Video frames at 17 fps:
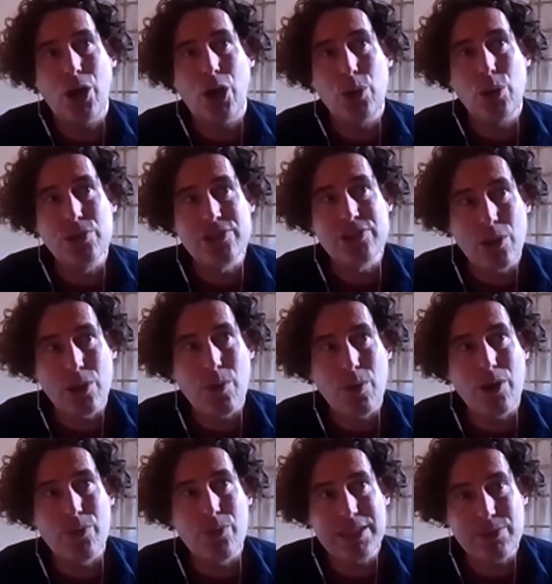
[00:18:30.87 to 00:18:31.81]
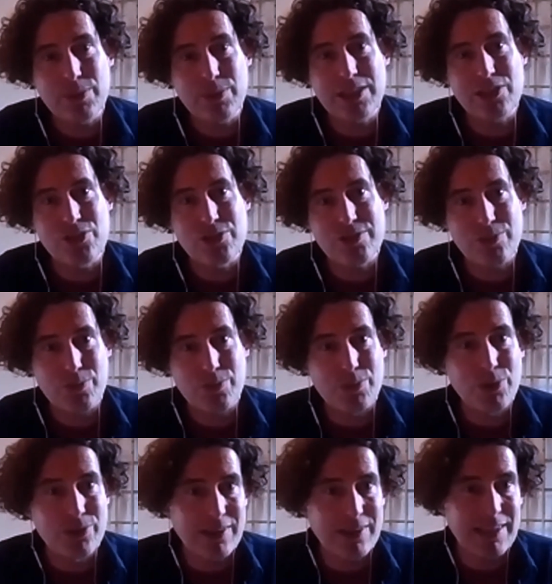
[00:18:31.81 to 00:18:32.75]
also one which is
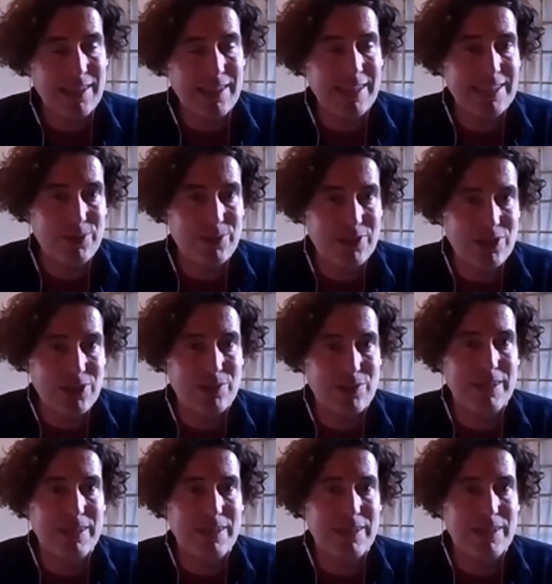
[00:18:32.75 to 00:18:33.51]
rooted in literature,